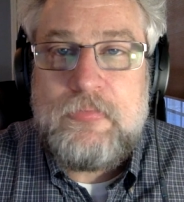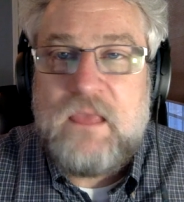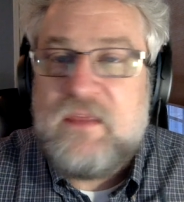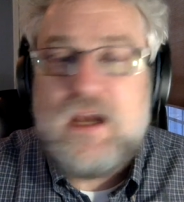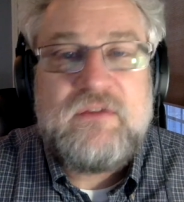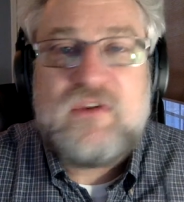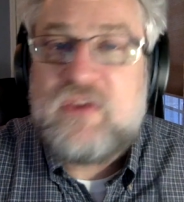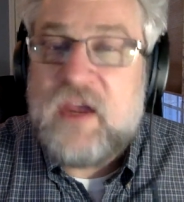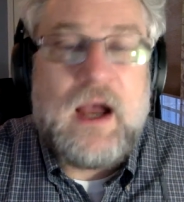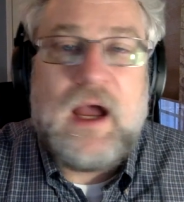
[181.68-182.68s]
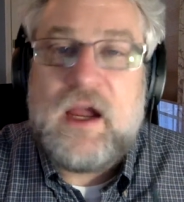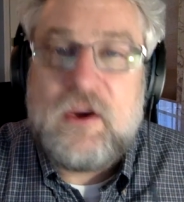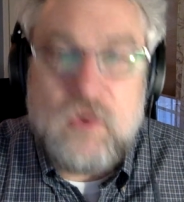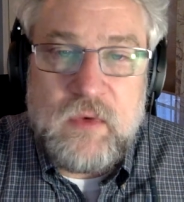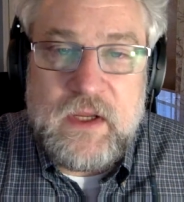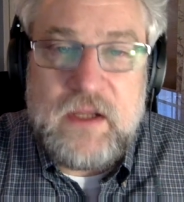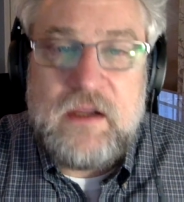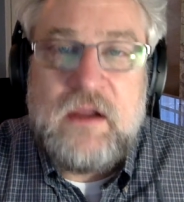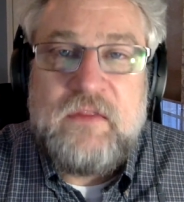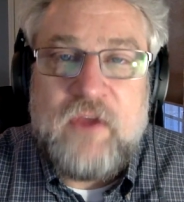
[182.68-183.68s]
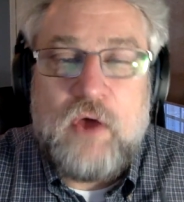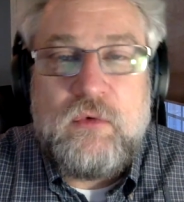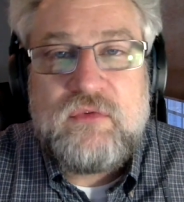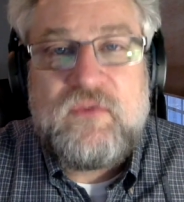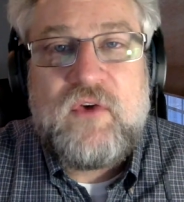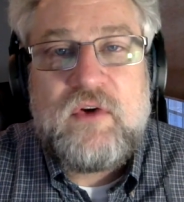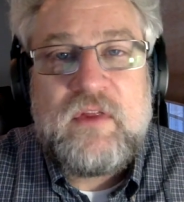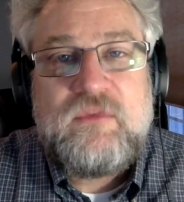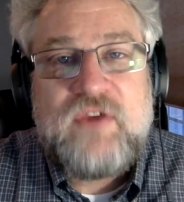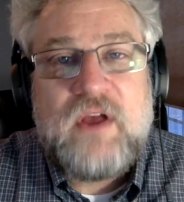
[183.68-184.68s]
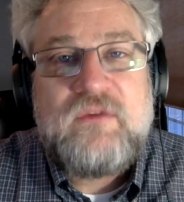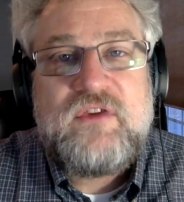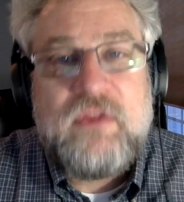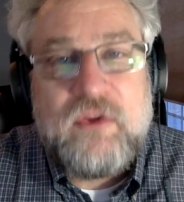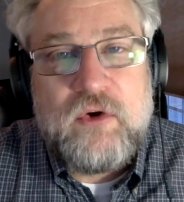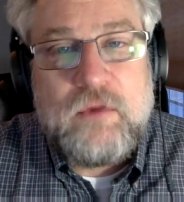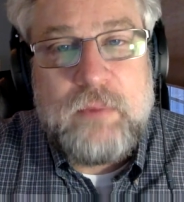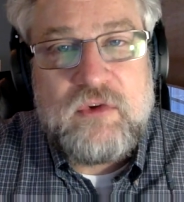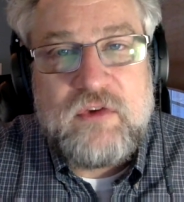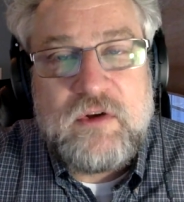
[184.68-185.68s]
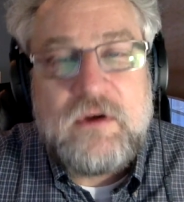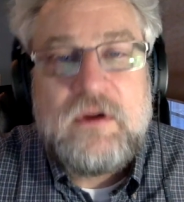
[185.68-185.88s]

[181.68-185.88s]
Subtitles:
they never say I or we. They always refer to themselves in third person.